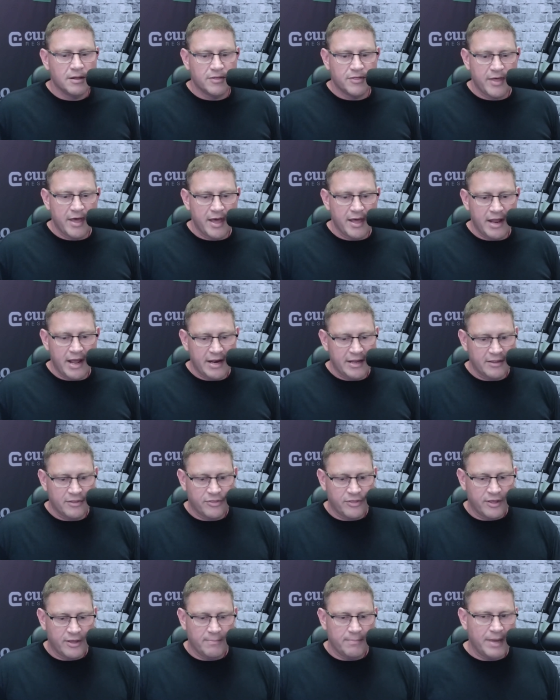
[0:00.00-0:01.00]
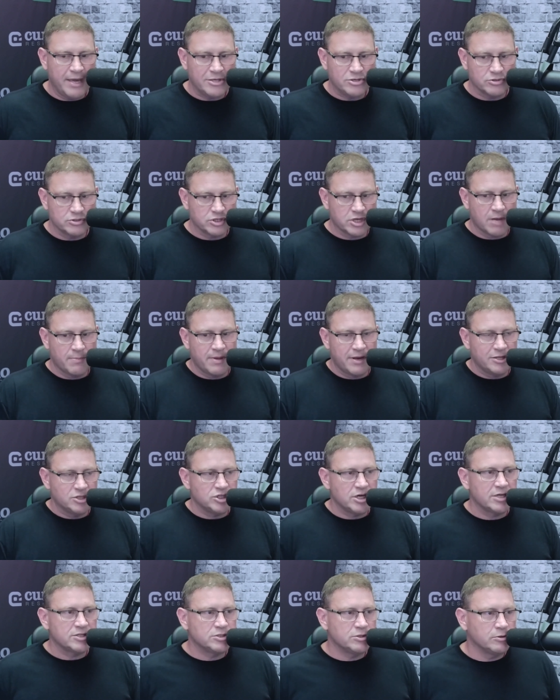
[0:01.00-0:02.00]
that anything major has come out of
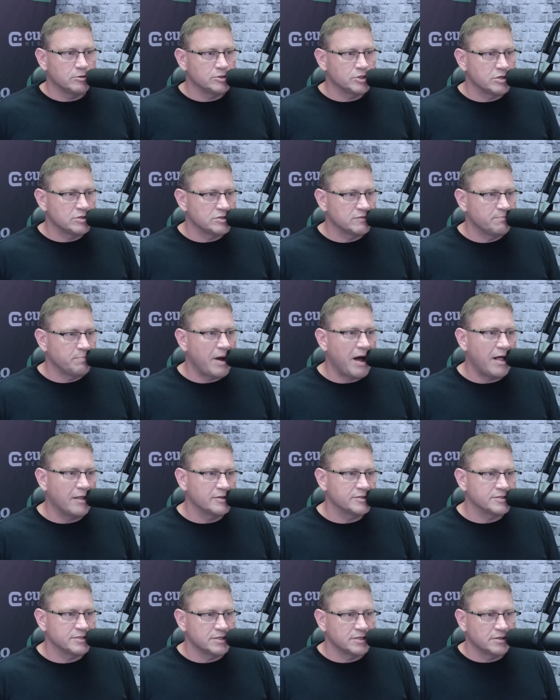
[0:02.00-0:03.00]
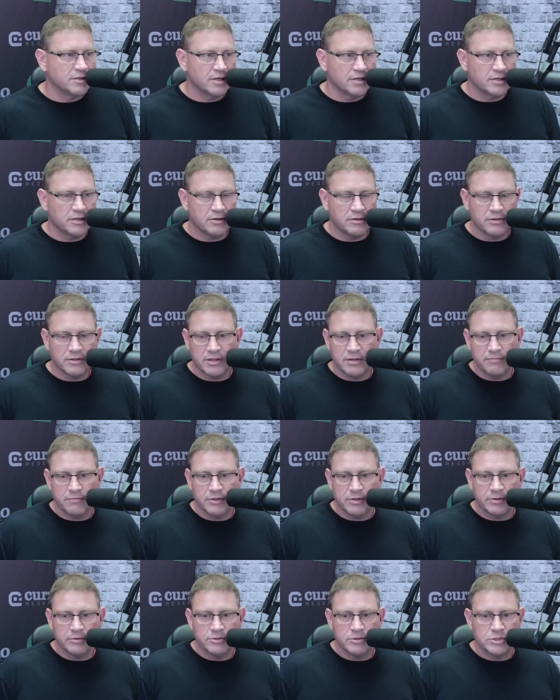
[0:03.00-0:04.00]
Jackson Hole in terms of policy. Like, you know, they
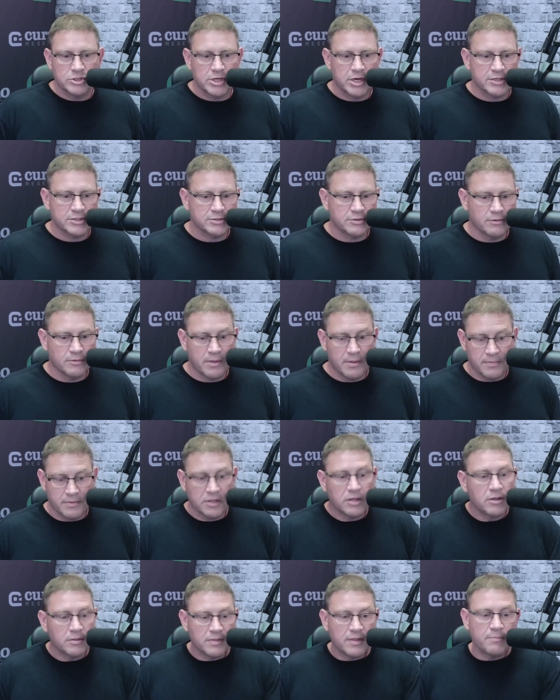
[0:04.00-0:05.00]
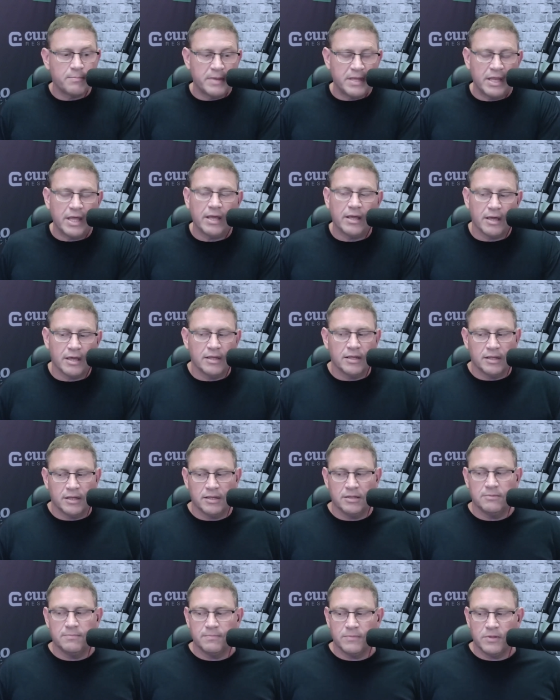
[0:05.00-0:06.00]
really don't use Jackson Hole. They're, meeting in,
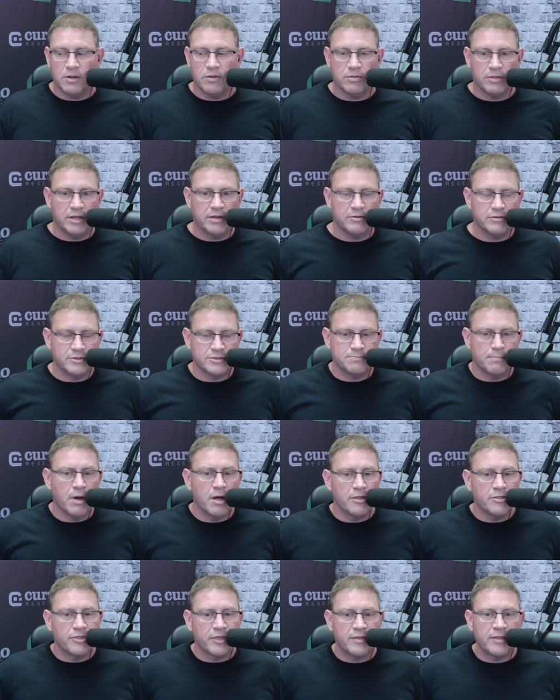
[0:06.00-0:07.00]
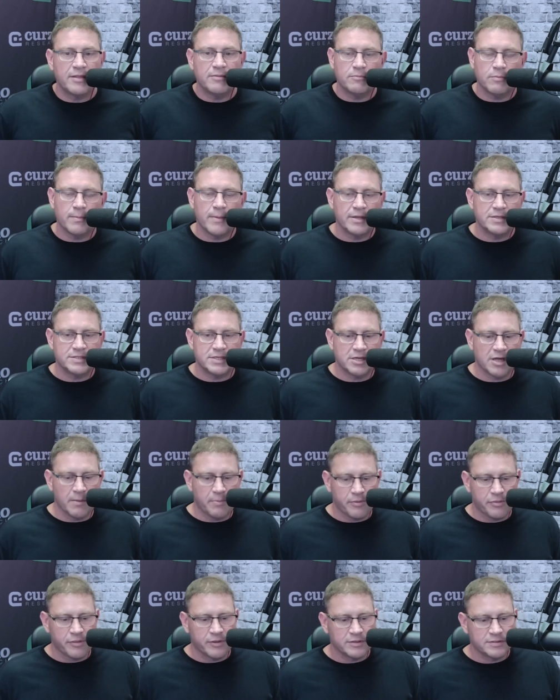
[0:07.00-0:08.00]
in, you know, later this month, and we might see a
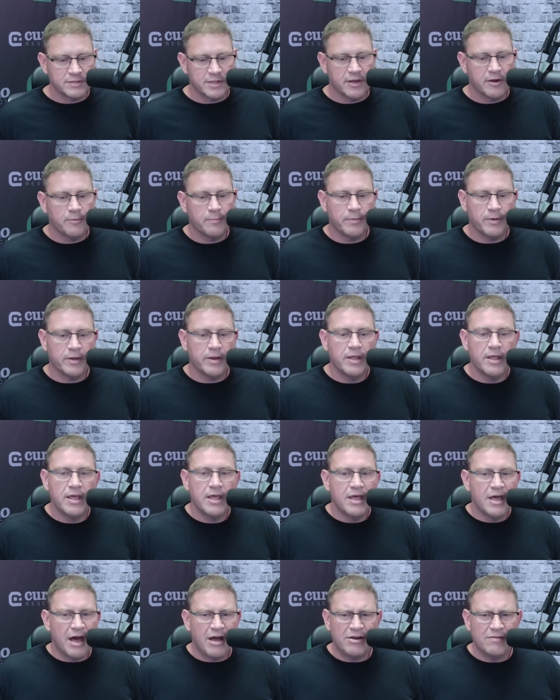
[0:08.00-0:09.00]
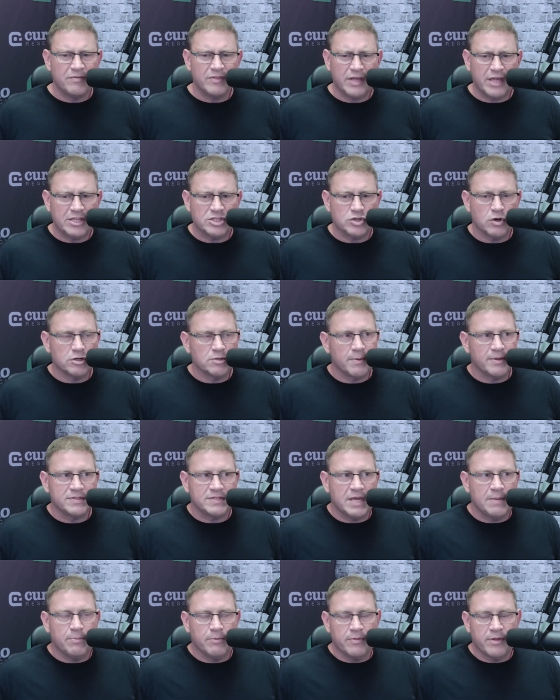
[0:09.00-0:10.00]
couple things there. But I don't even think he talked about
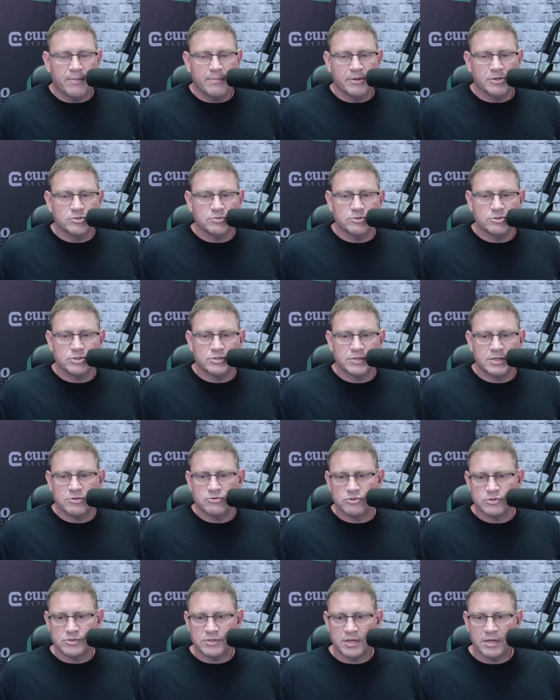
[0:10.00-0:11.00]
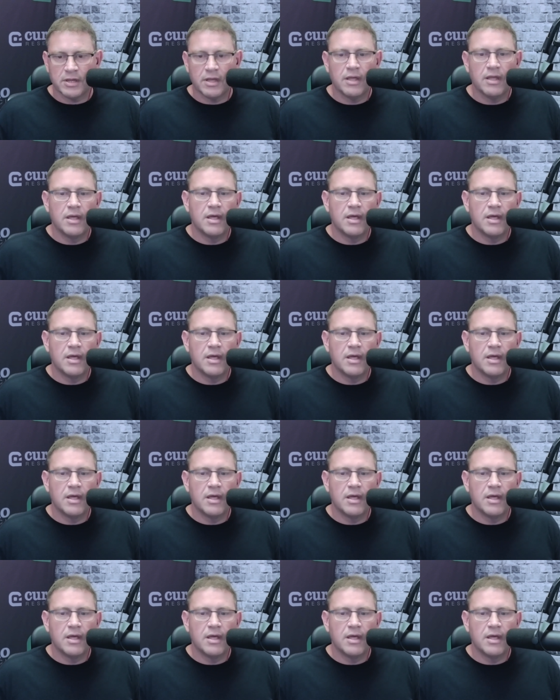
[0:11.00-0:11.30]
taper that much, which is interesting.